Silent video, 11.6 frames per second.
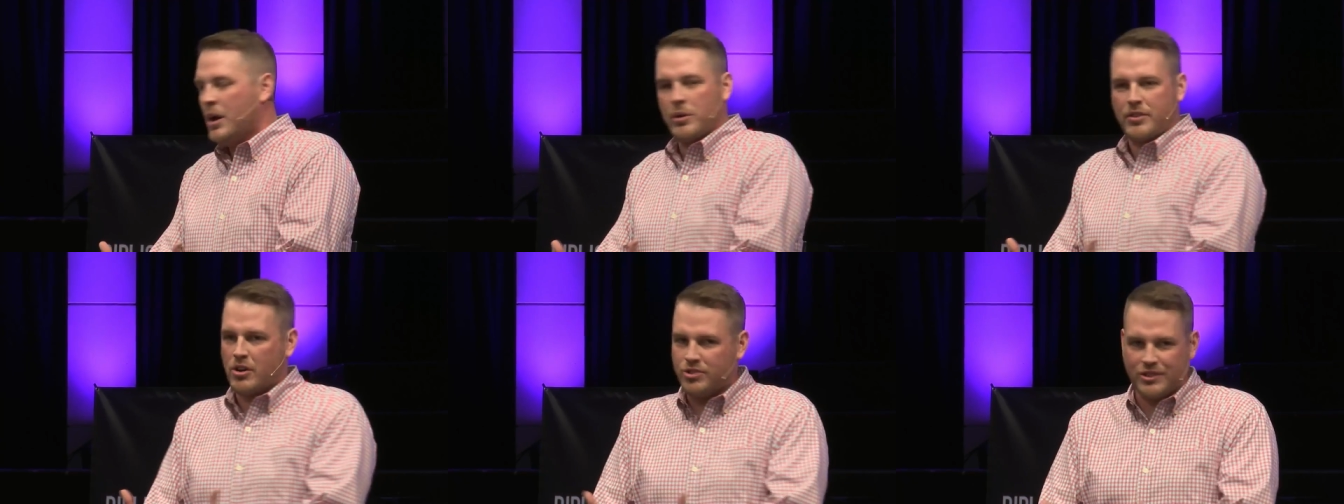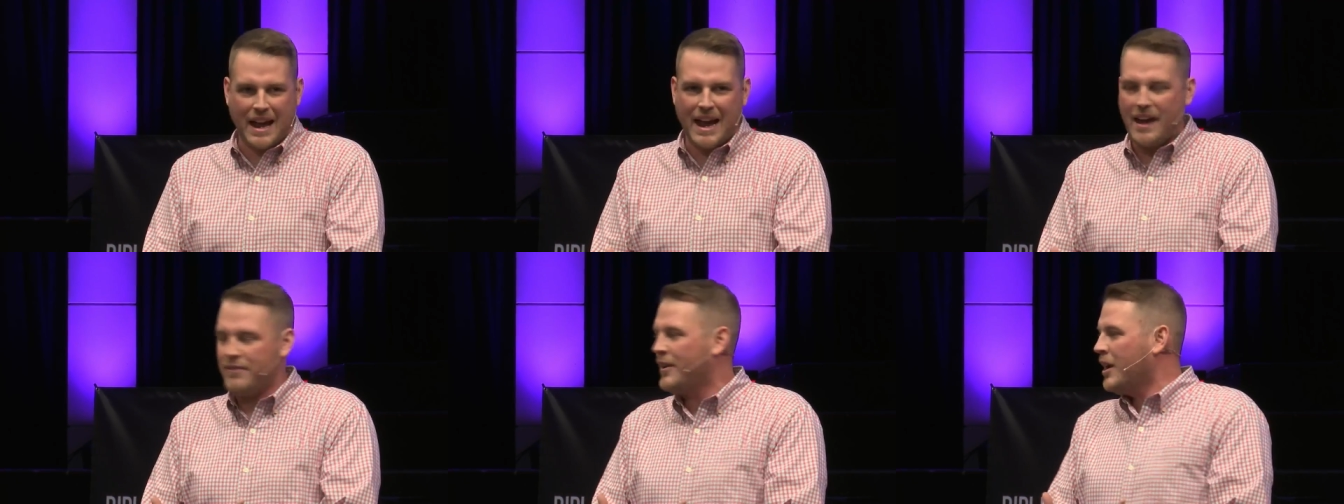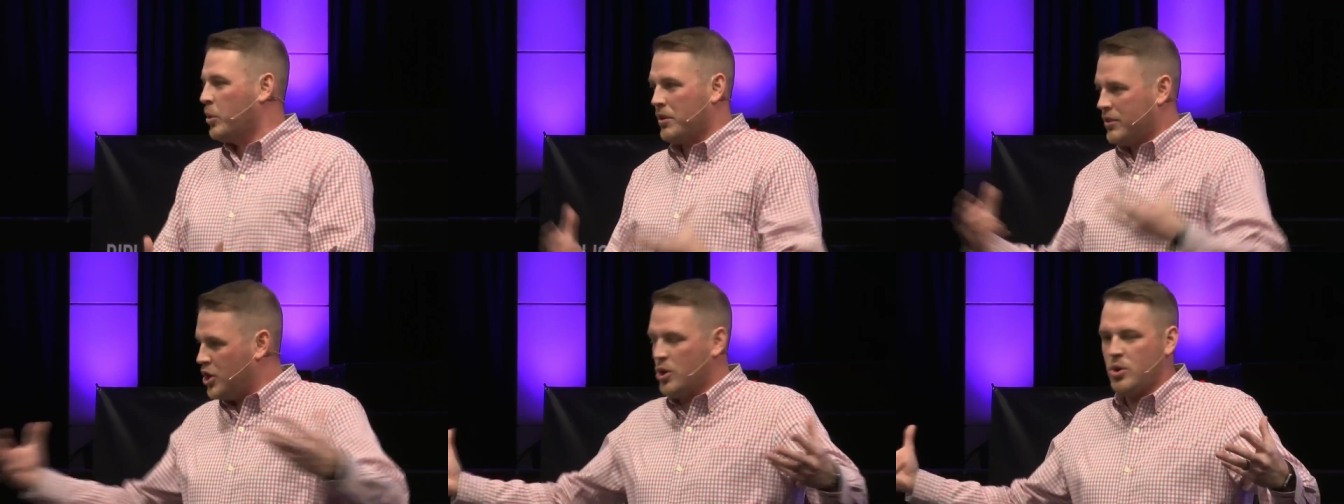with our staff,
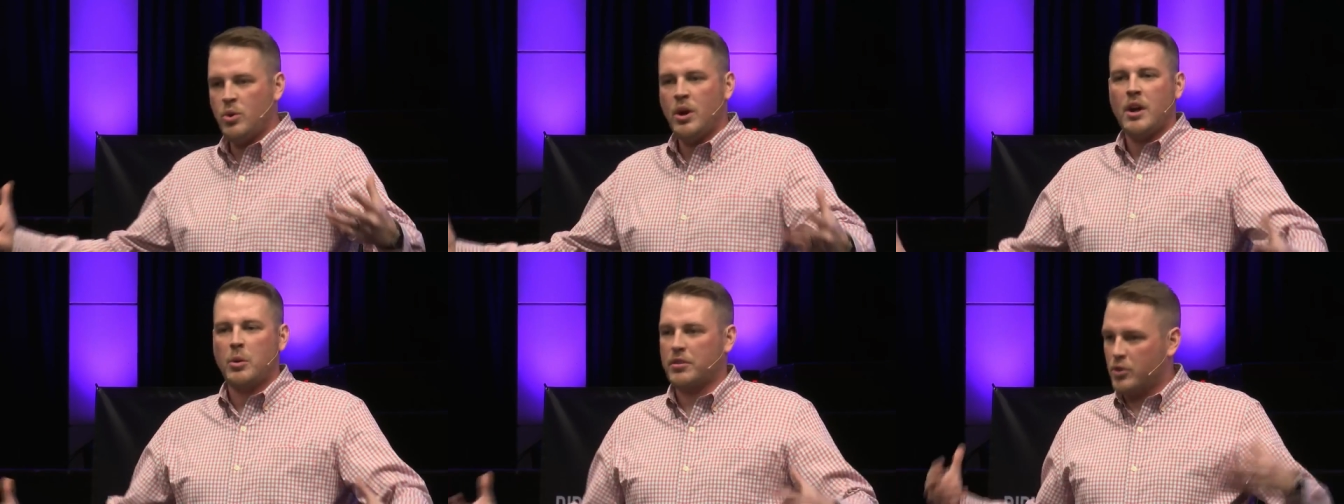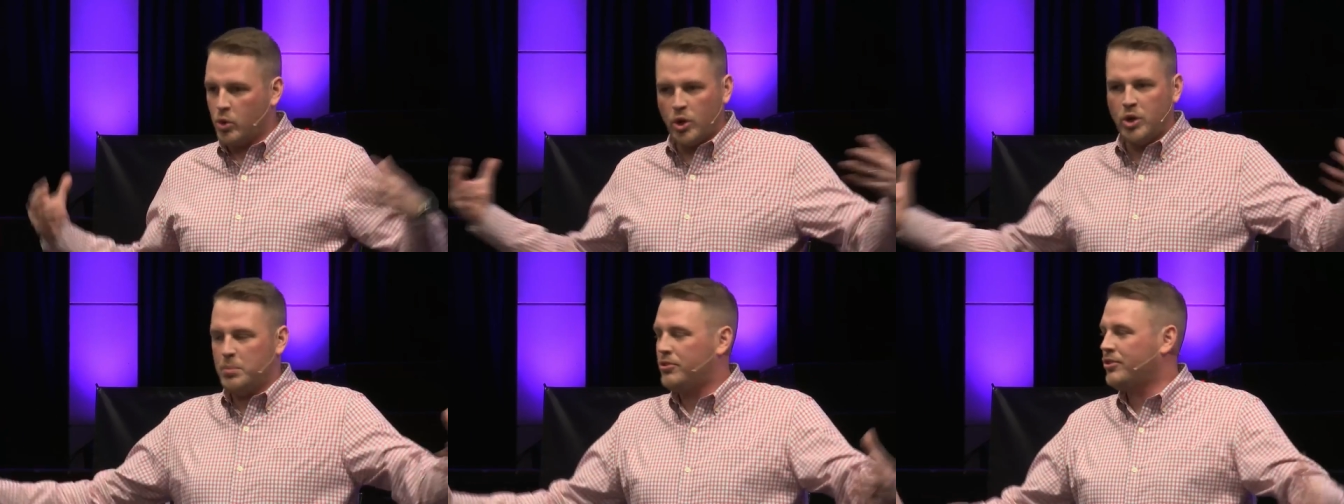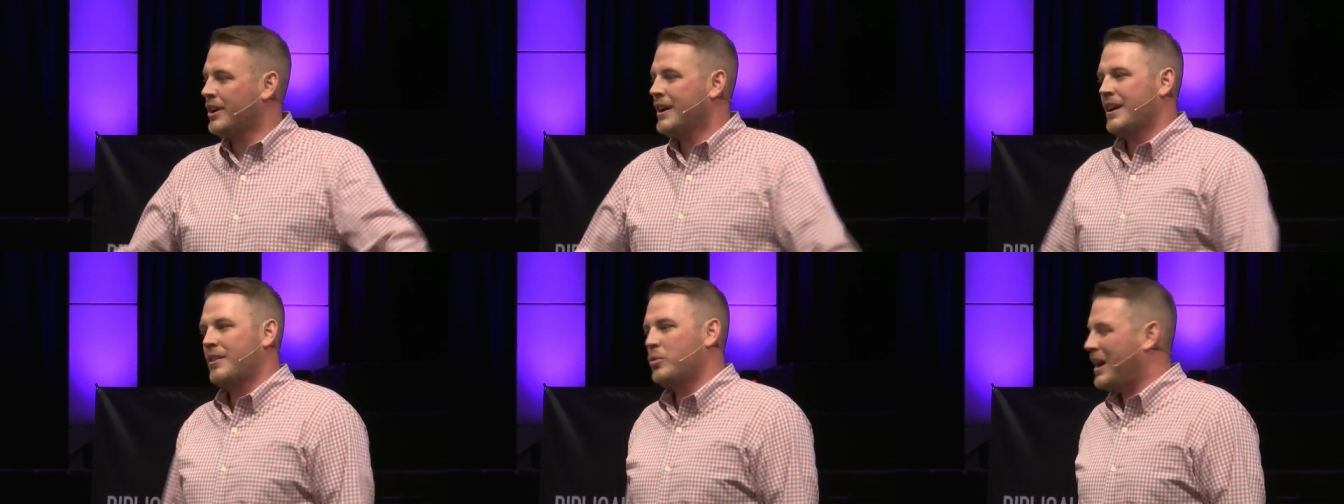with you, with groups.
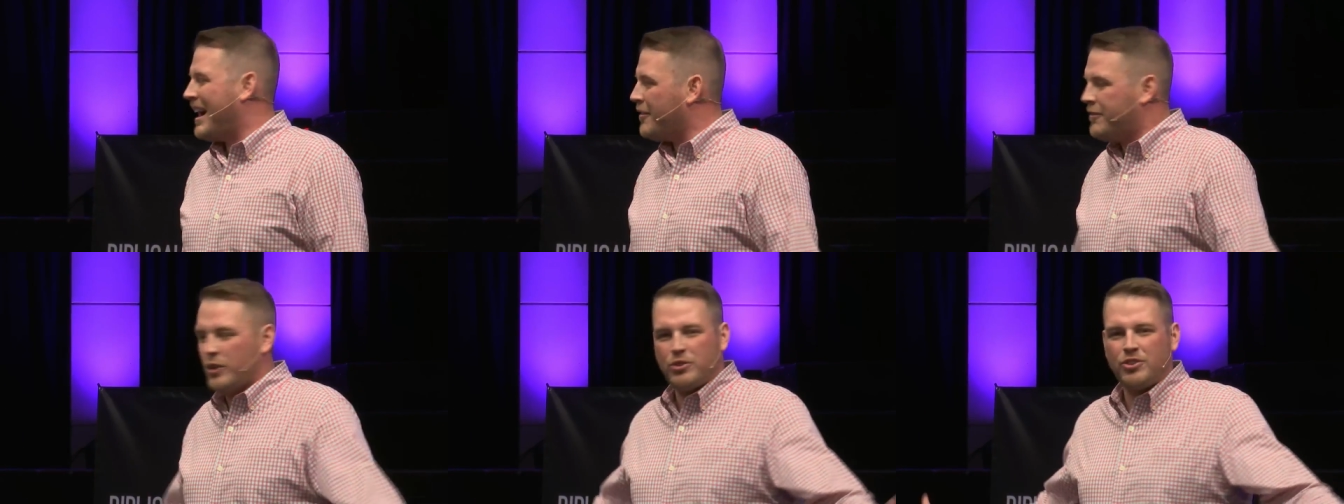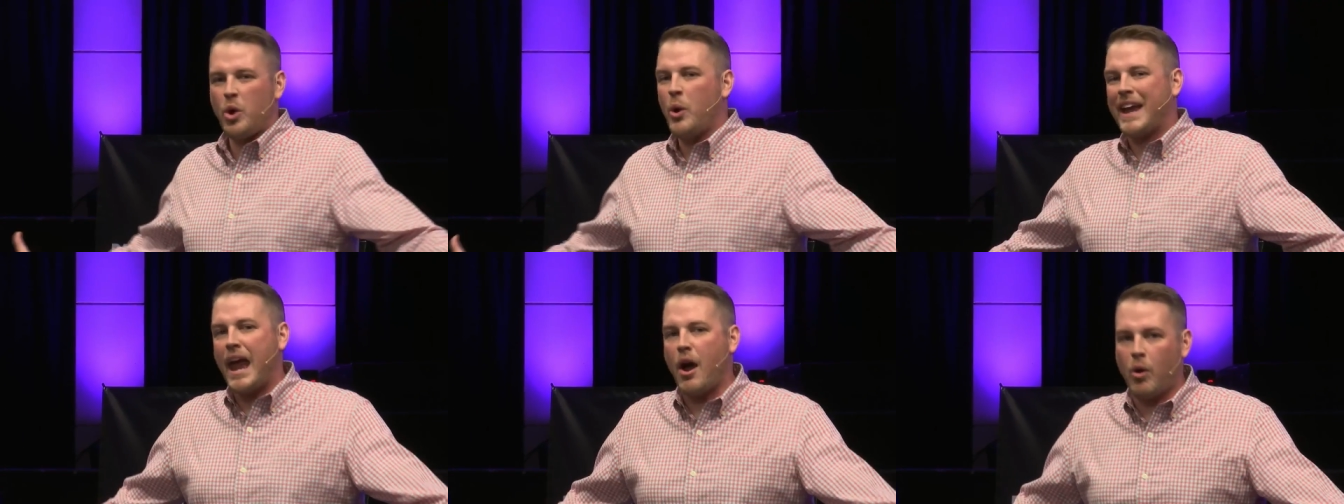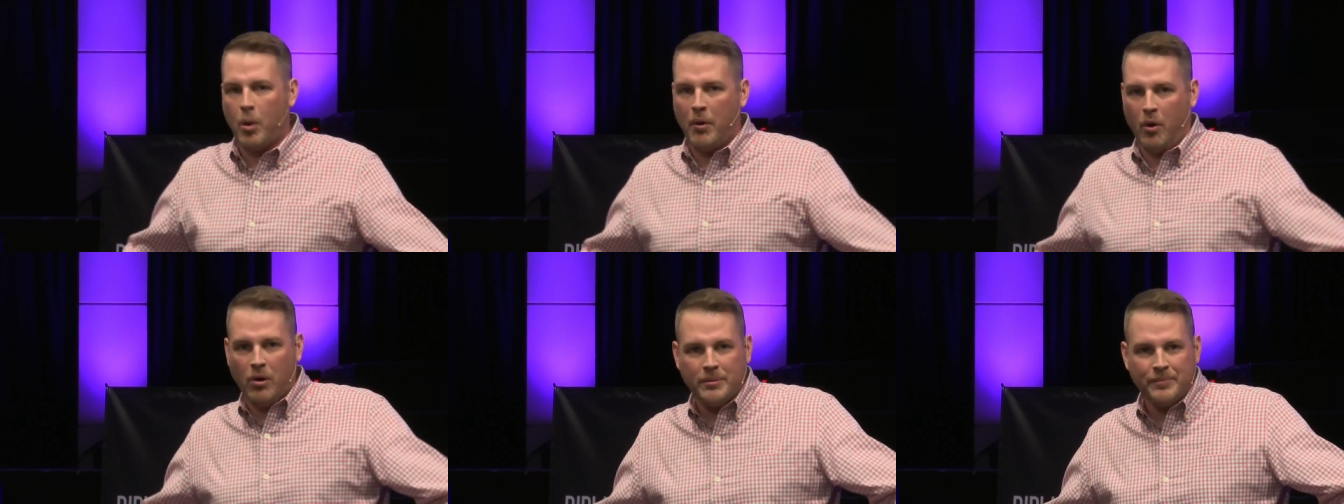I feel so
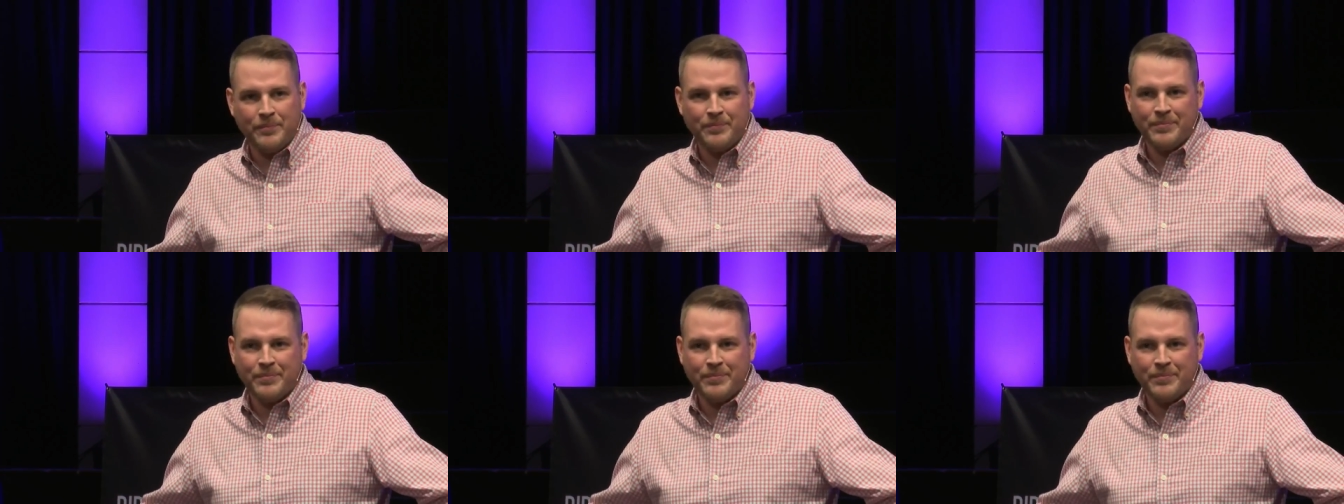accountable.